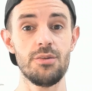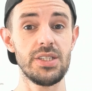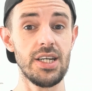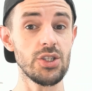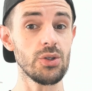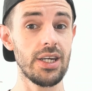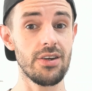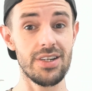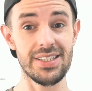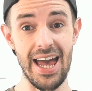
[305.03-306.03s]
The potential
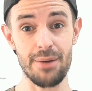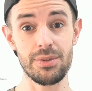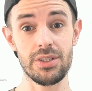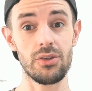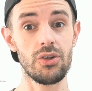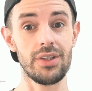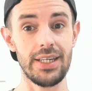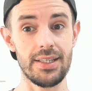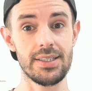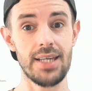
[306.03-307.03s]
here is
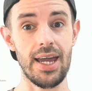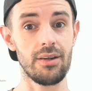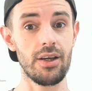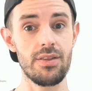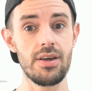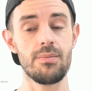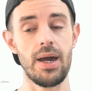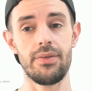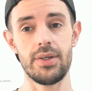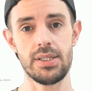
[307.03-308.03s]
absolutely insane. Like think
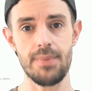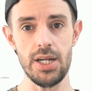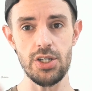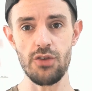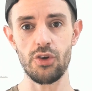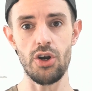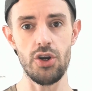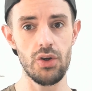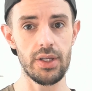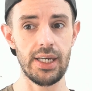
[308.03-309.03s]
about this. Imagine you've got a
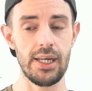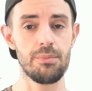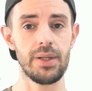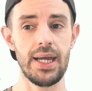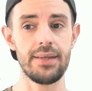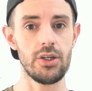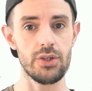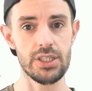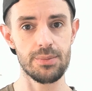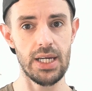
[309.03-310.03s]
Neuralink implant, they're
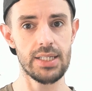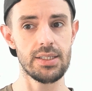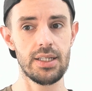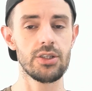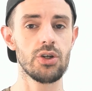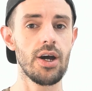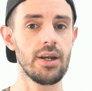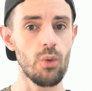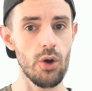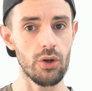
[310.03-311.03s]
doing some testing,
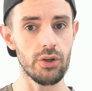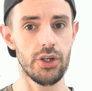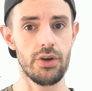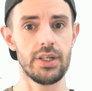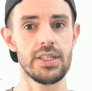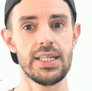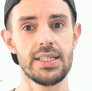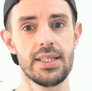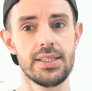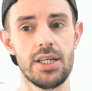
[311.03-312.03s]
trying to work on curing
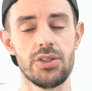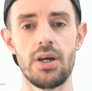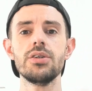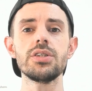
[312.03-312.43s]
disease, etc.